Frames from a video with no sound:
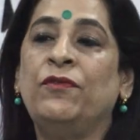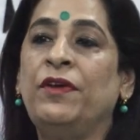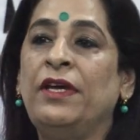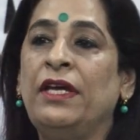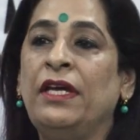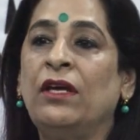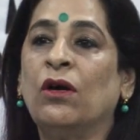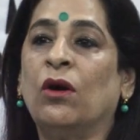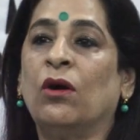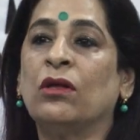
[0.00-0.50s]

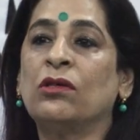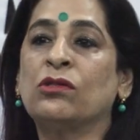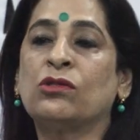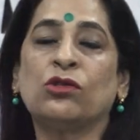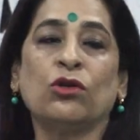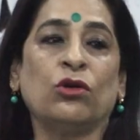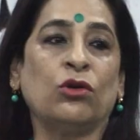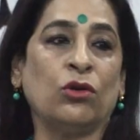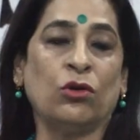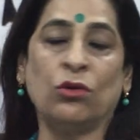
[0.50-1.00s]
we
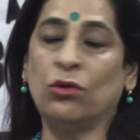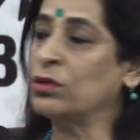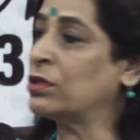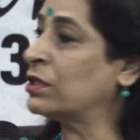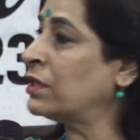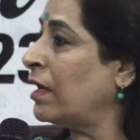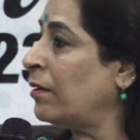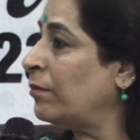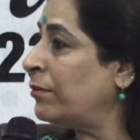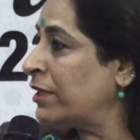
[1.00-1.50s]
also owe
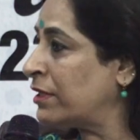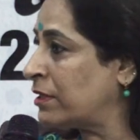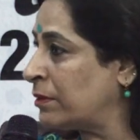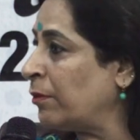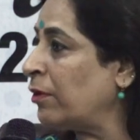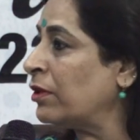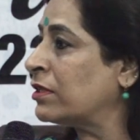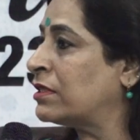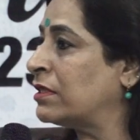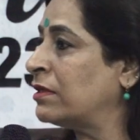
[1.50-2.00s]
some
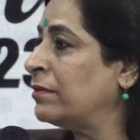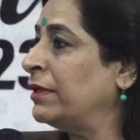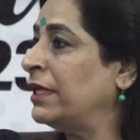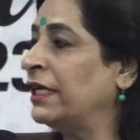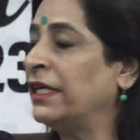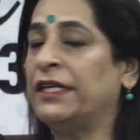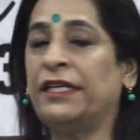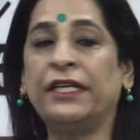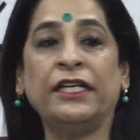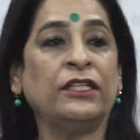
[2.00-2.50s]

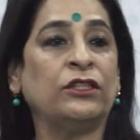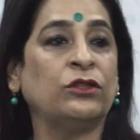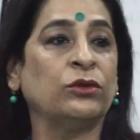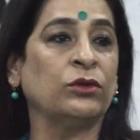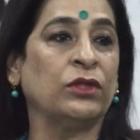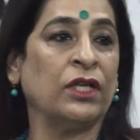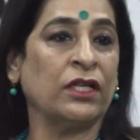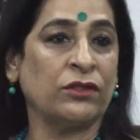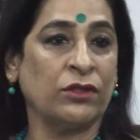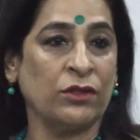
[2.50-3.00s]
responsibility
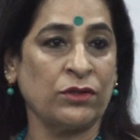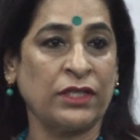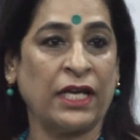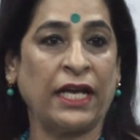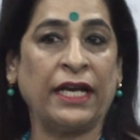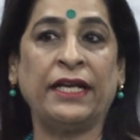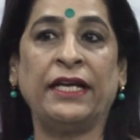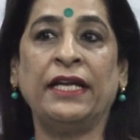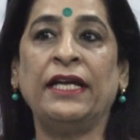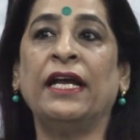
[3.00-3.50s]
to the
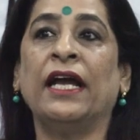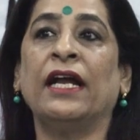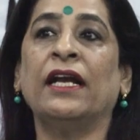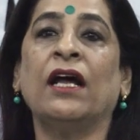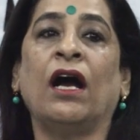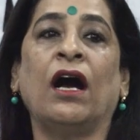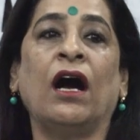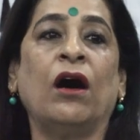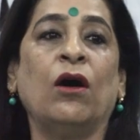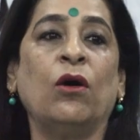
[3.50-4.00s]
society
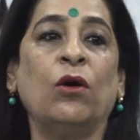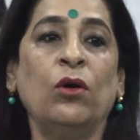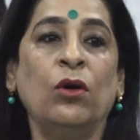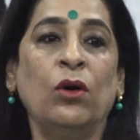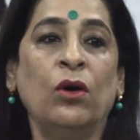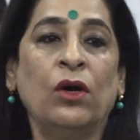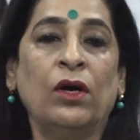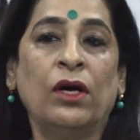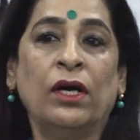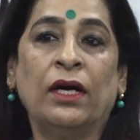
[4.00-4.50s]
and how